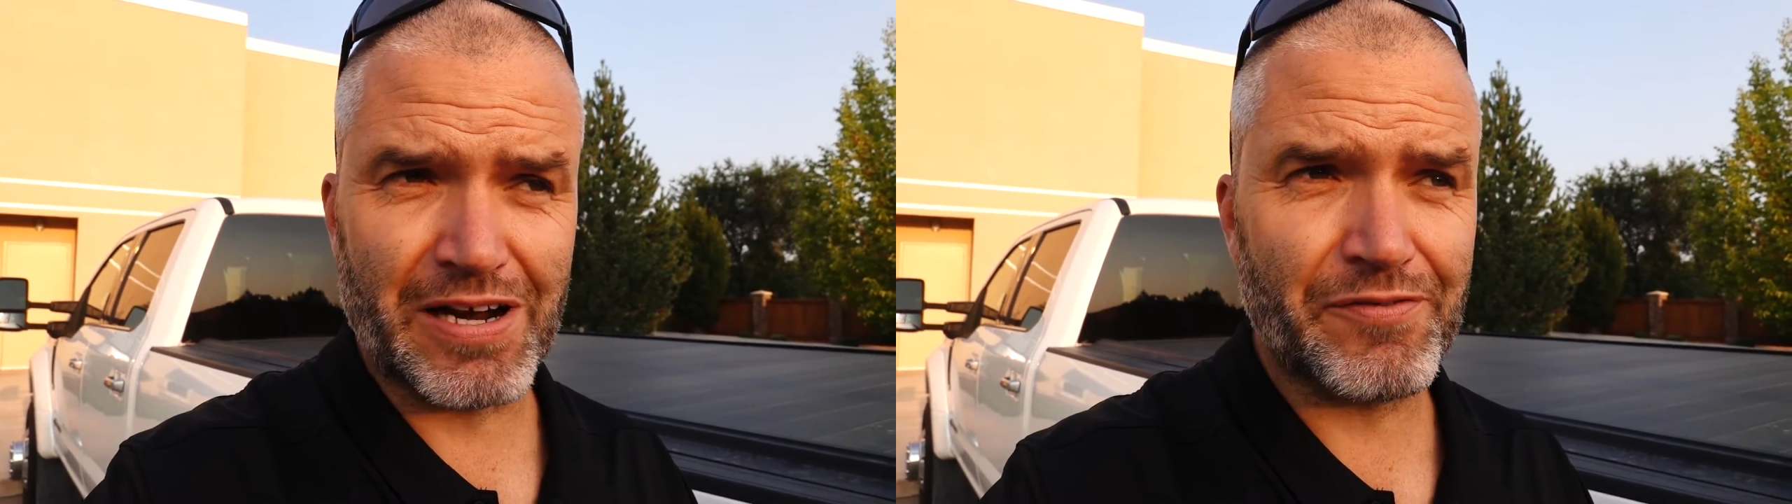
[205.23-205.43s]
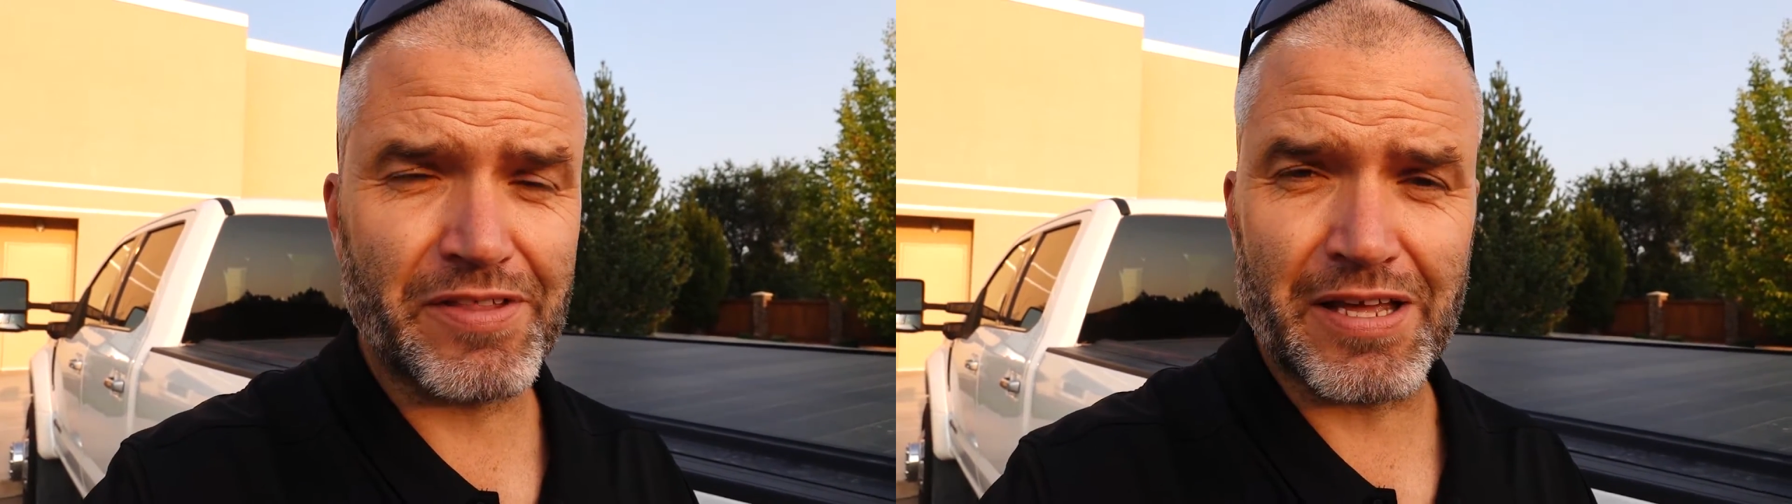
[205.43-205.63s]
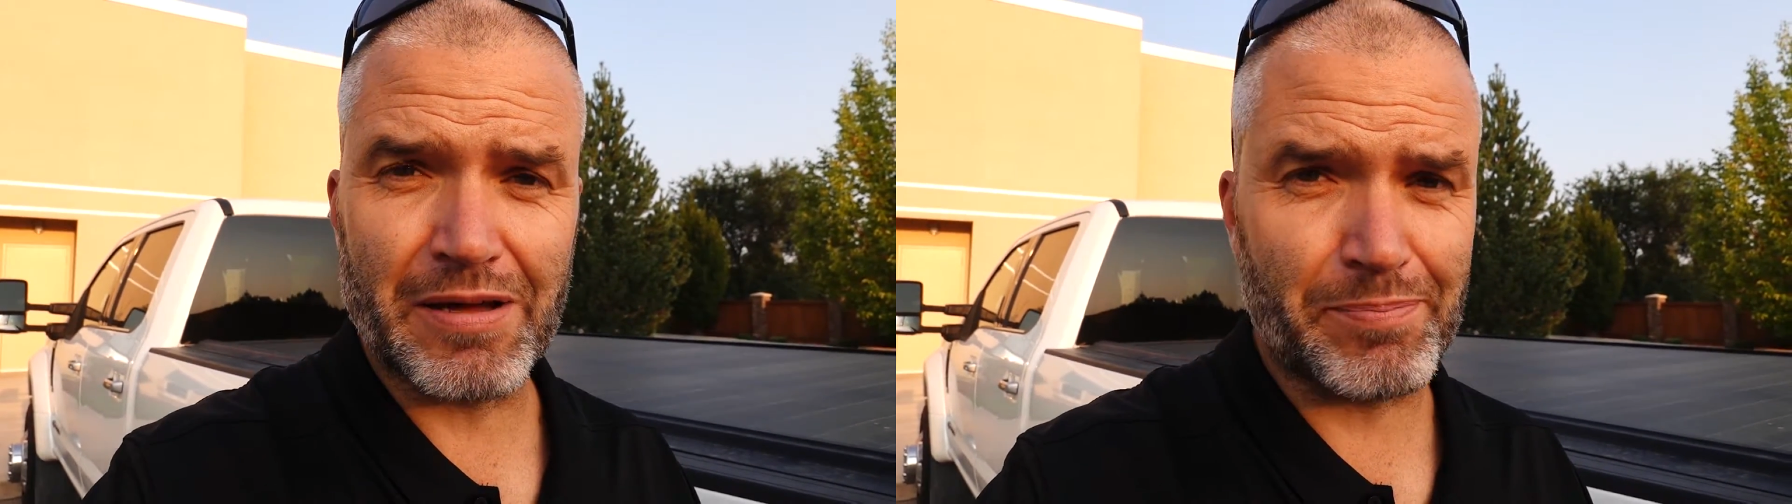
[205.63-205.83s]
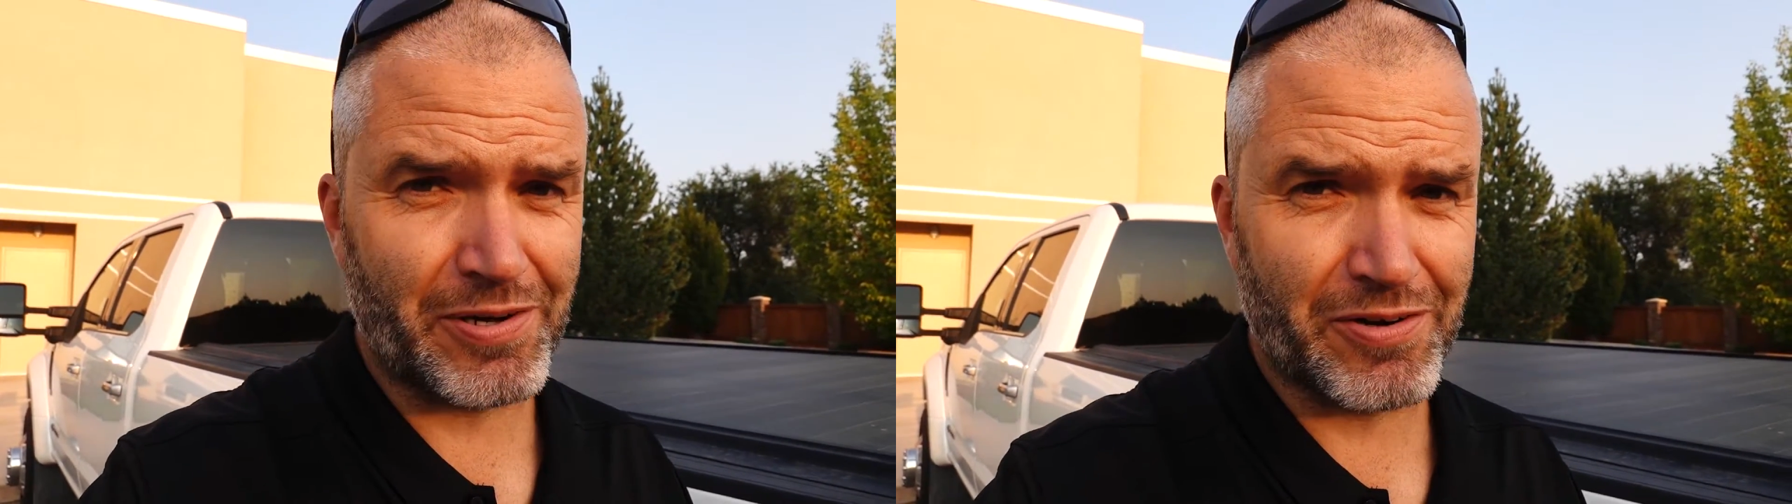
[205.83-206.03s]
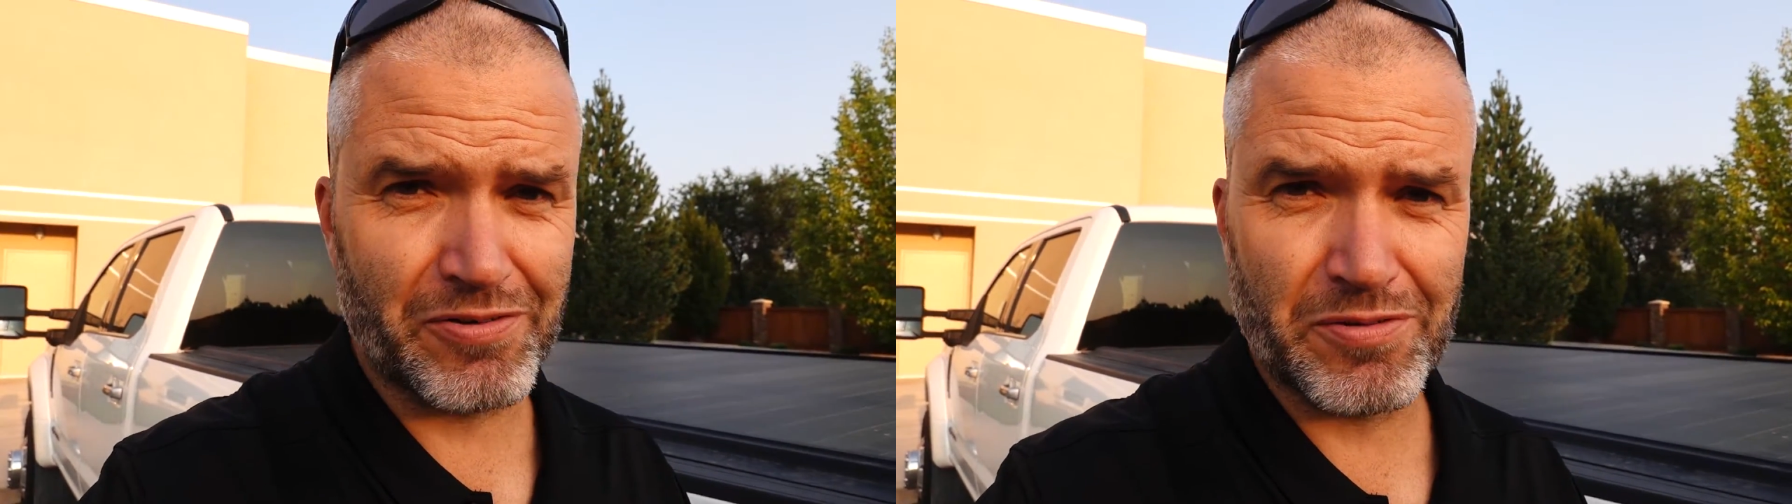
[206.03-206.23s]
Everything
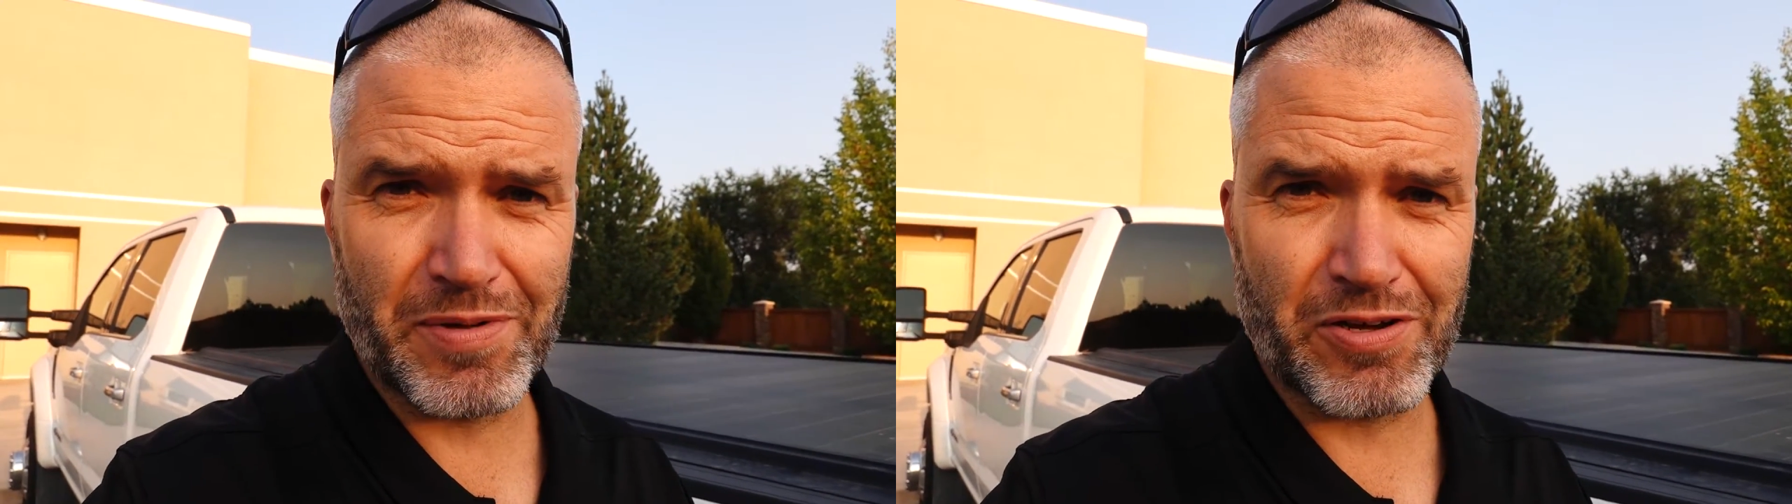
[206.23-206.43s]
appeared to be